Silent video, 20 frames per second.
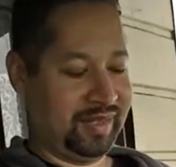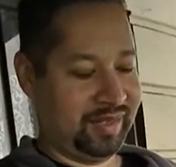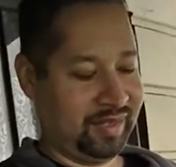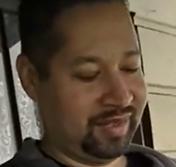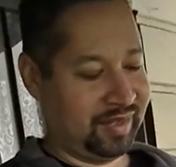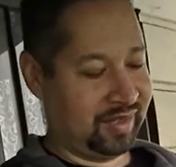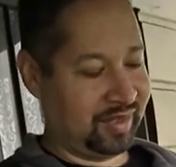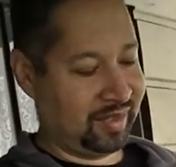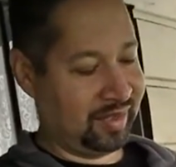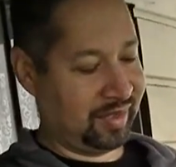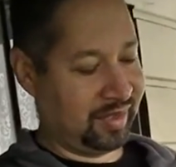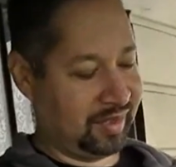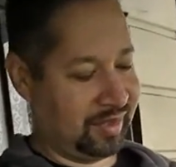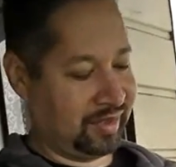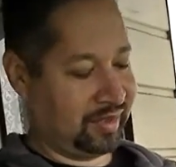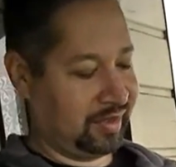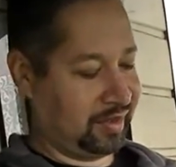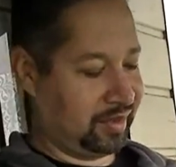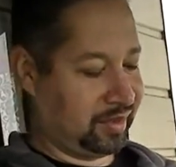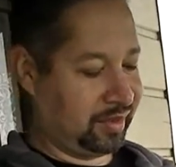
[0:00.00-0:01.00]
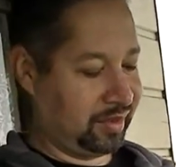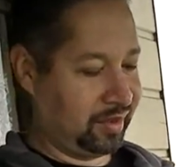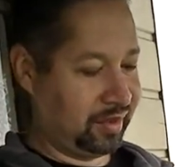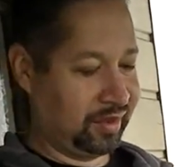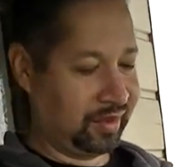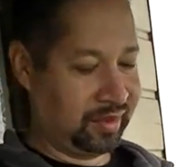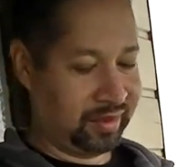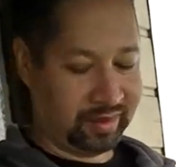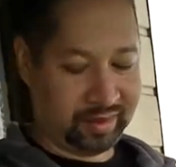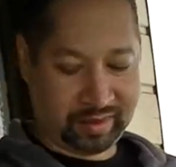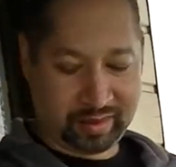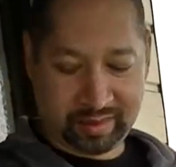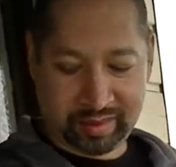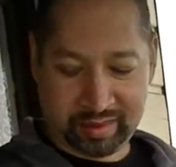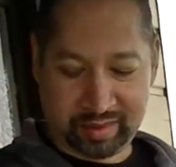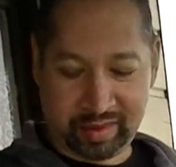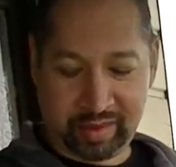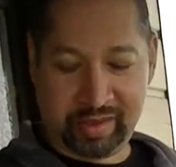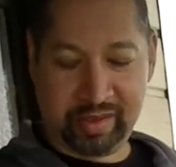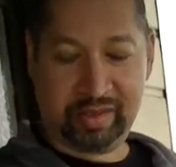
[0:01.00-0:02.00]
Okay, oh, oh, I wonder what it
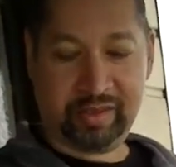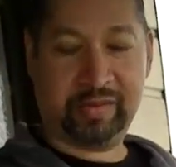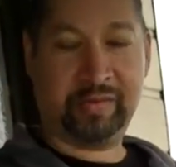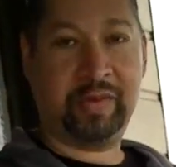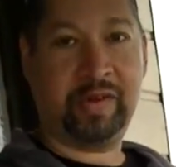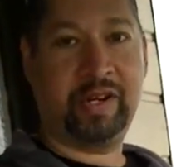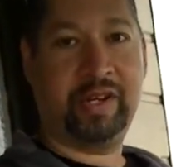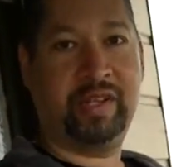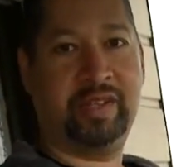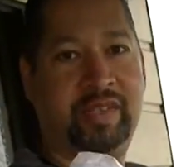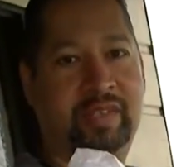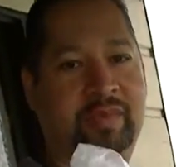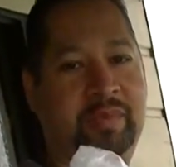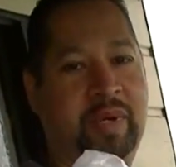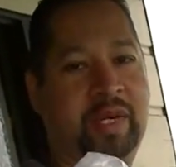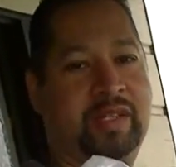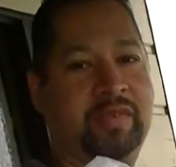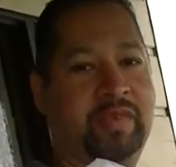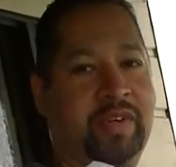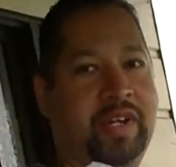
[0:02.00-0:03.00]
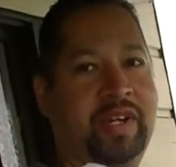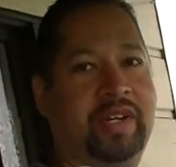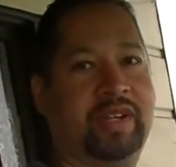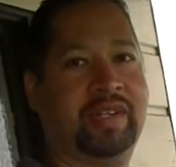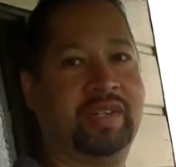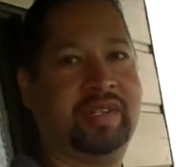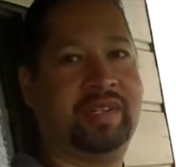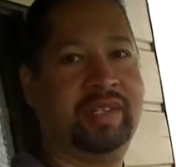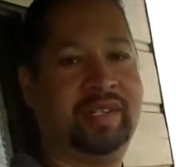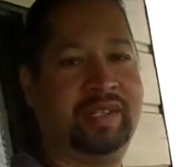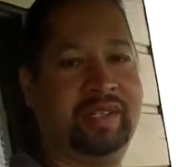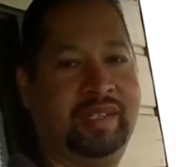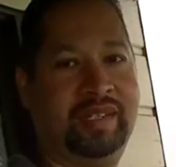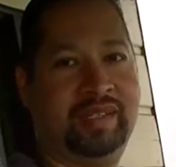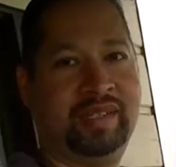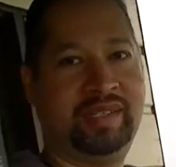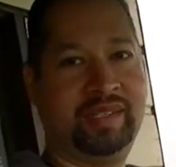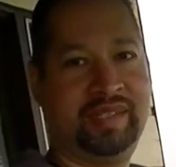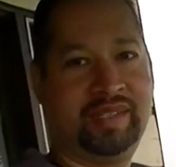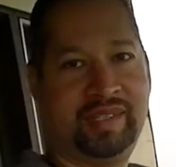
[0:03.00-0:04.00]
is. this is for you. This part's No, that's not
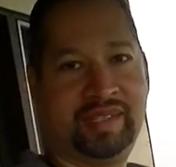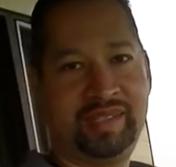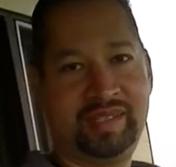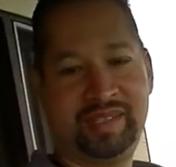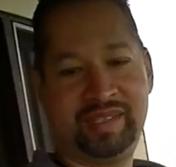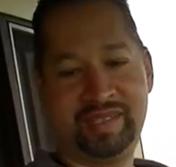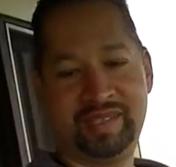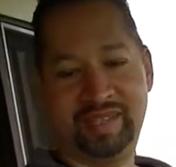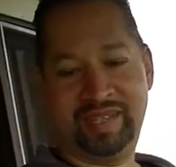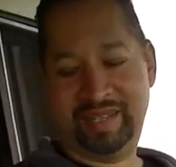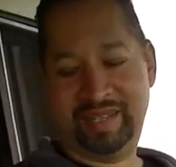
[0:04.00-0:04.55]
my part.